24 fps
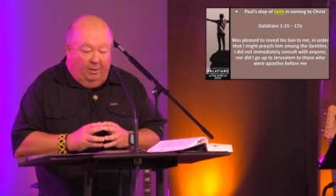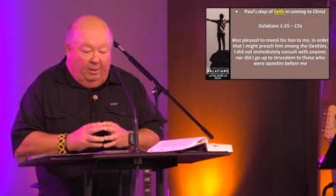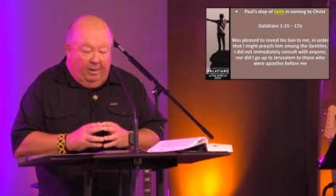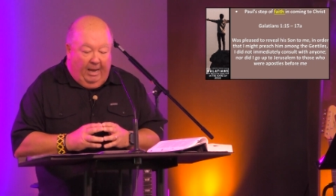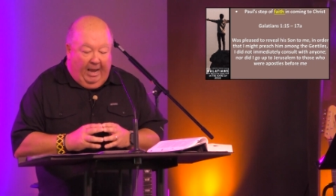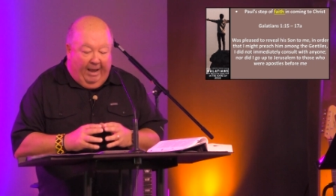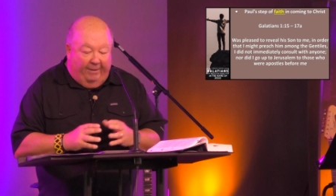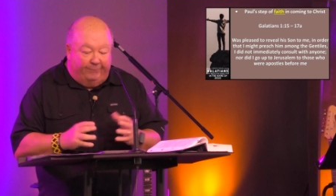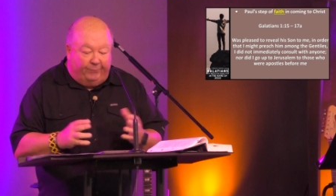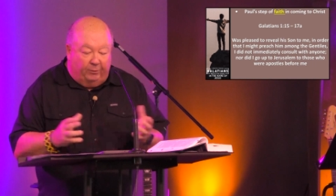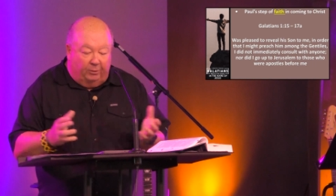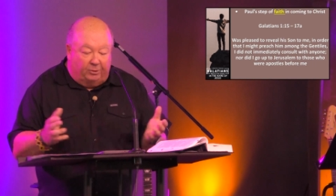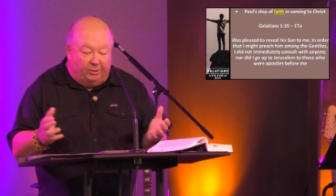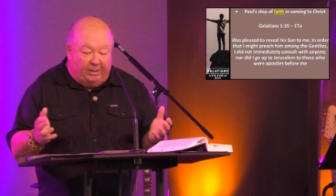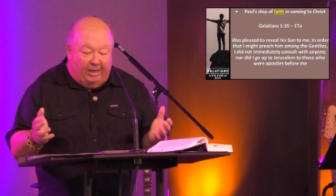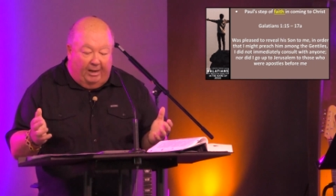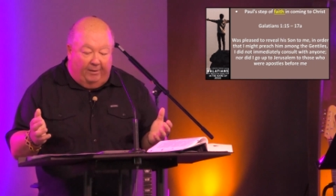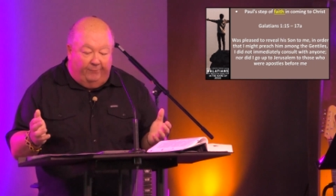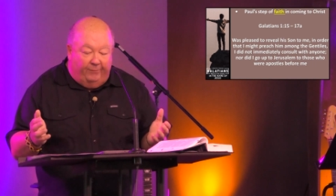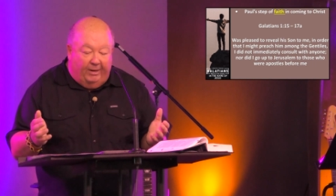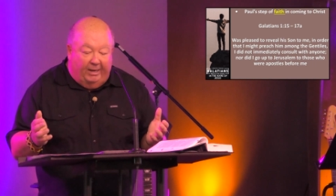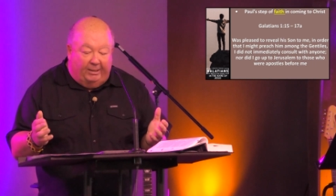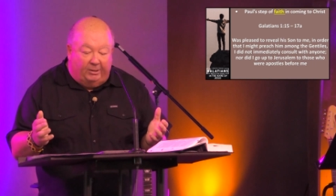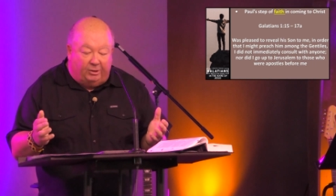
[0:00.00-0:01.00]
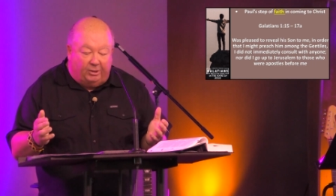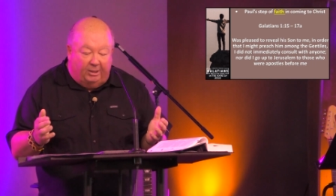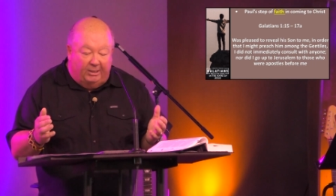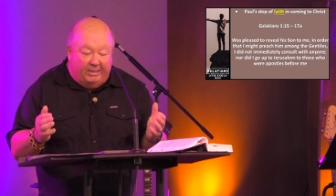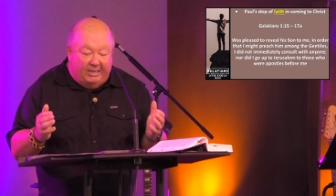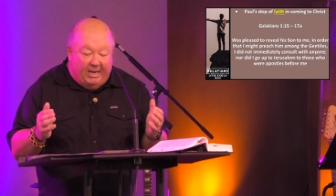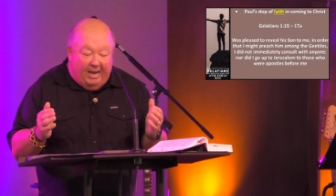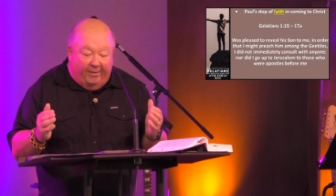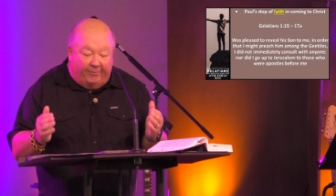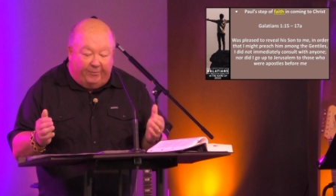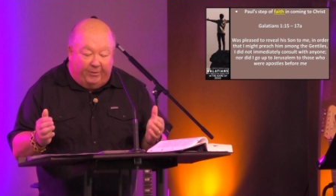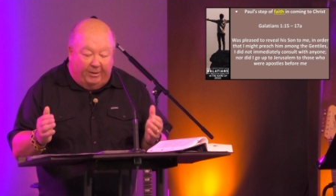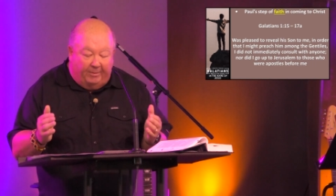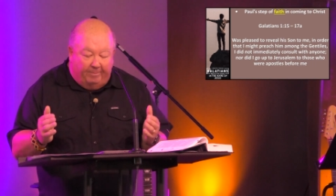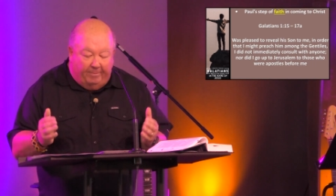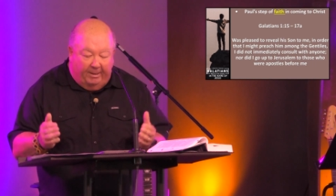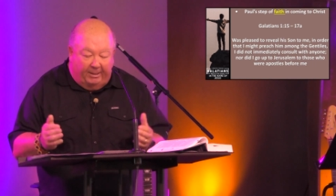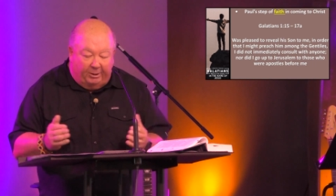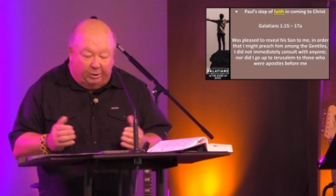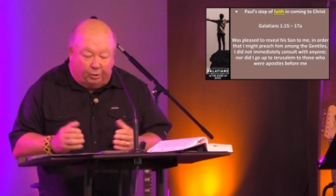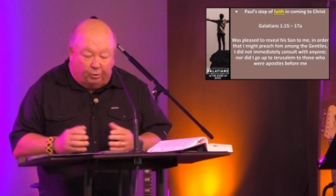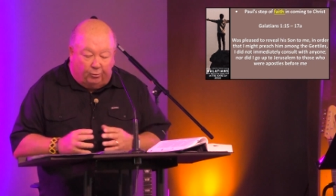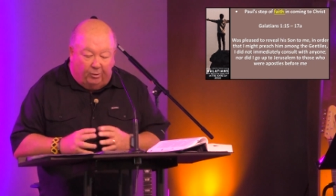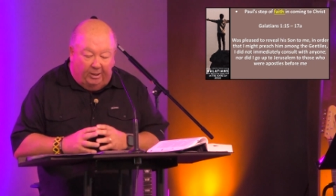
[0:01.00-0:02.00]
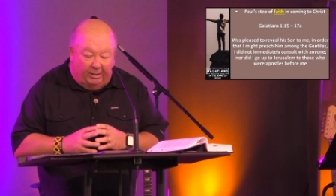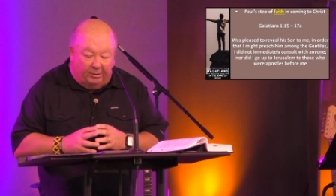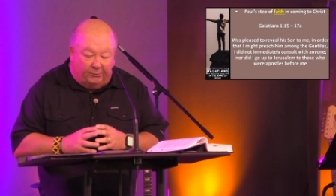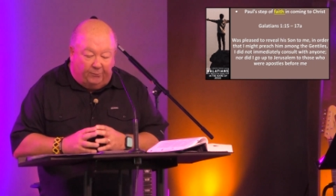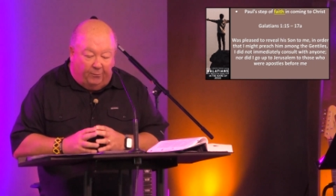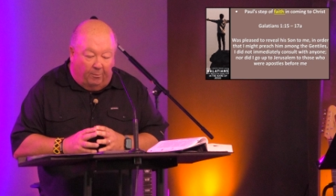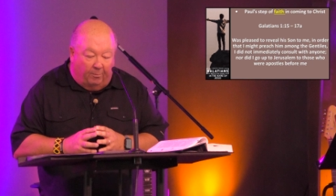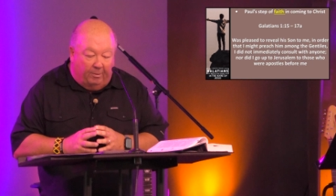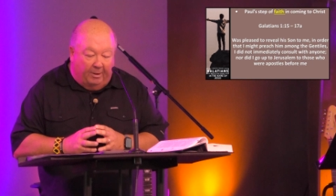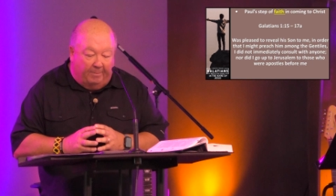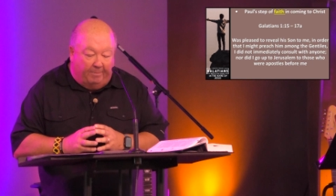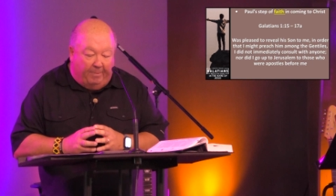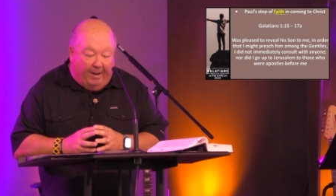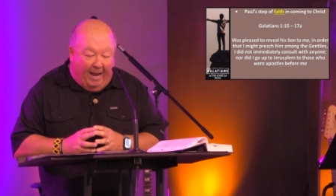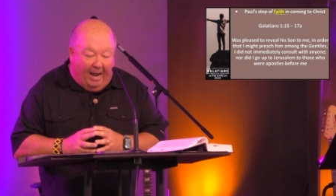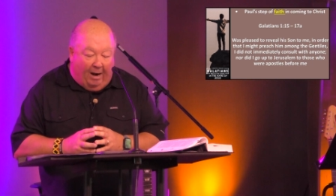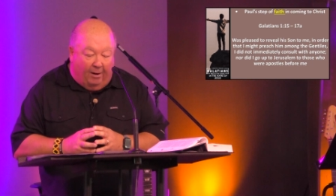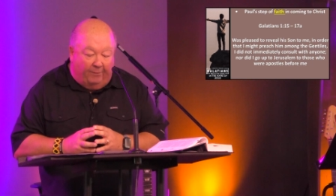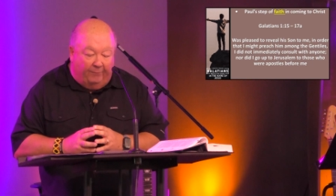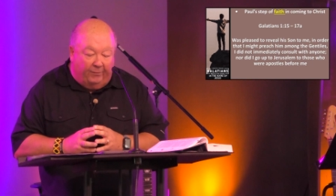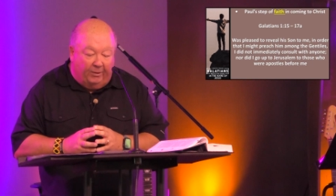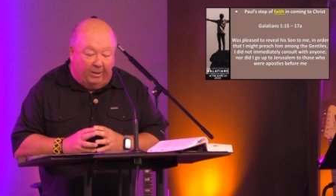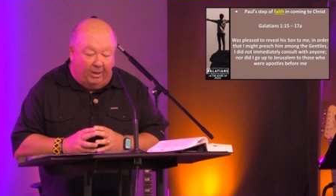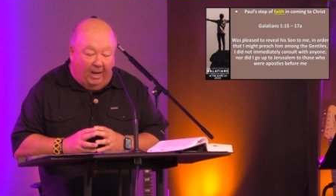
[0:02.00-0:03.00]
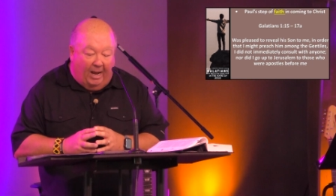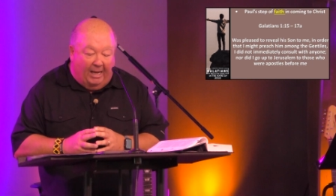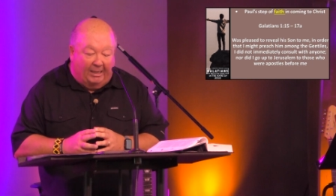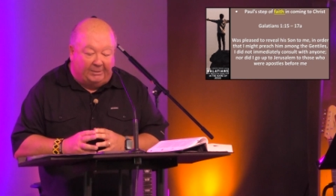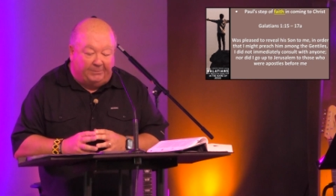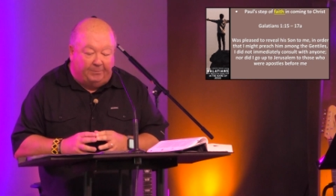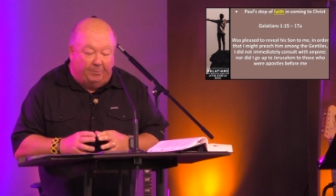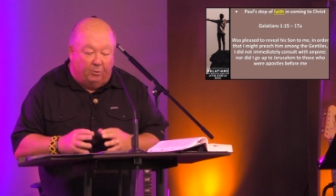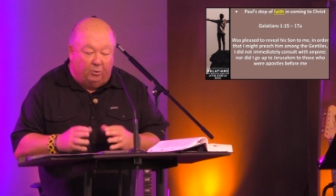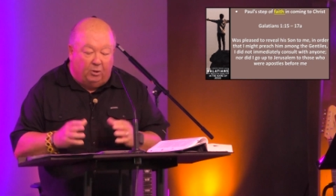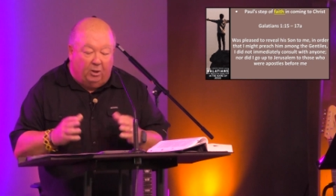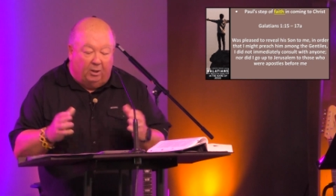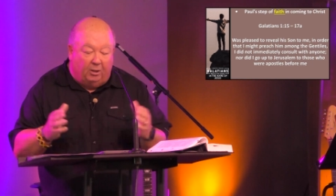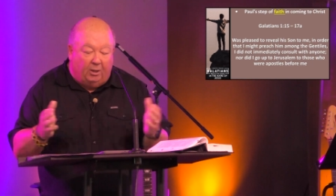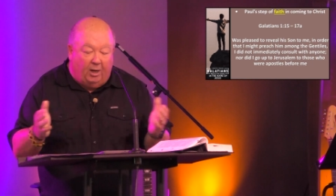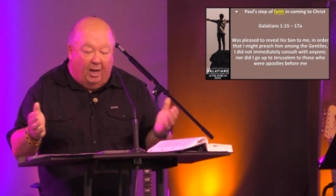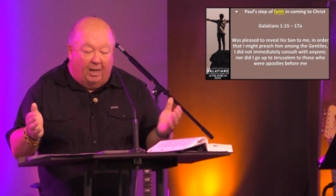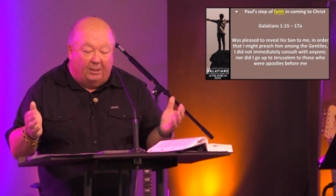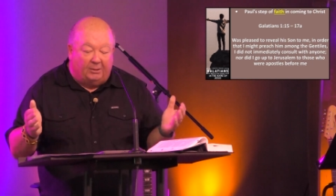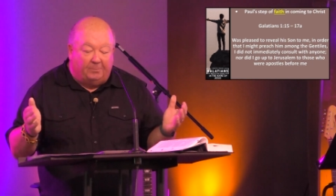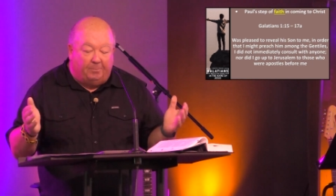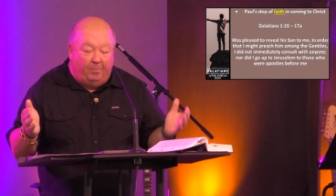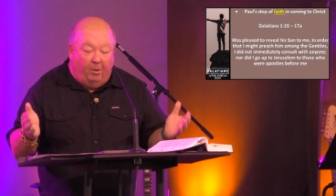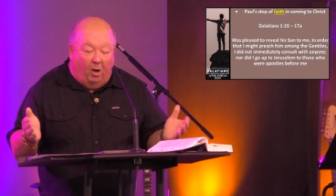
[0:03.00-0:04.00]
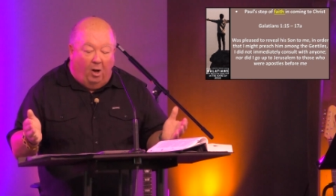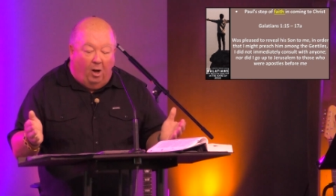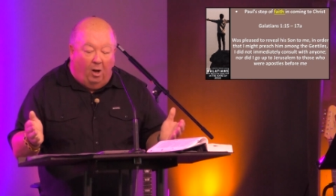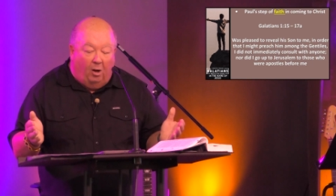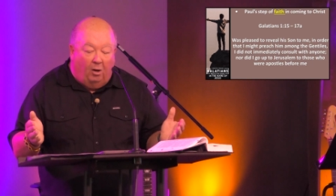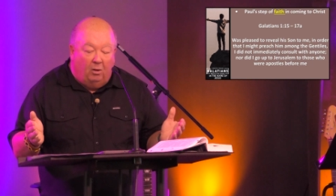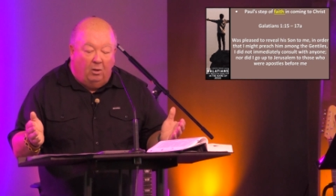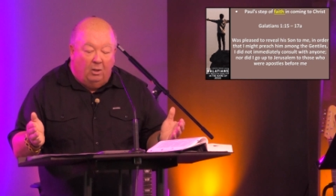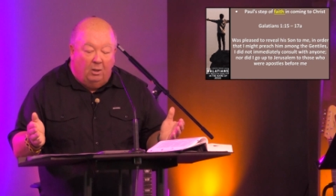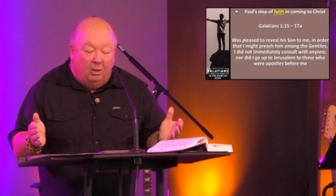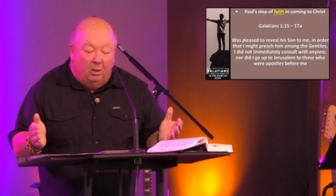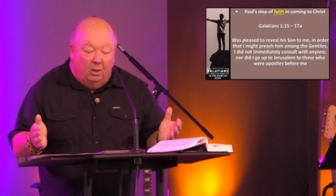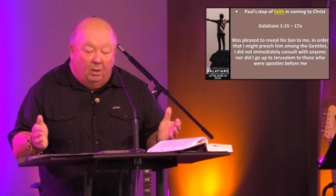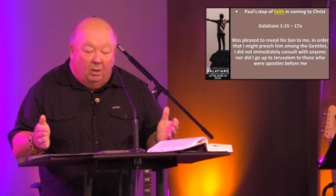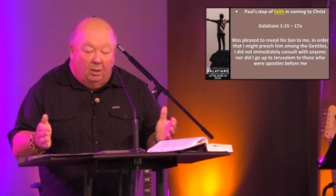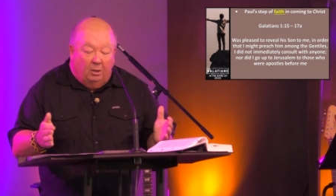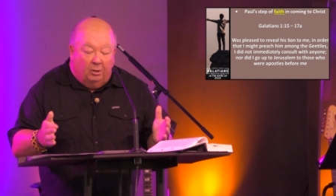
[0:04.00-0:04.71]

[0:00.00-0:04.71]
After salvation, nothing but his transforming power of the gospel could cause Paul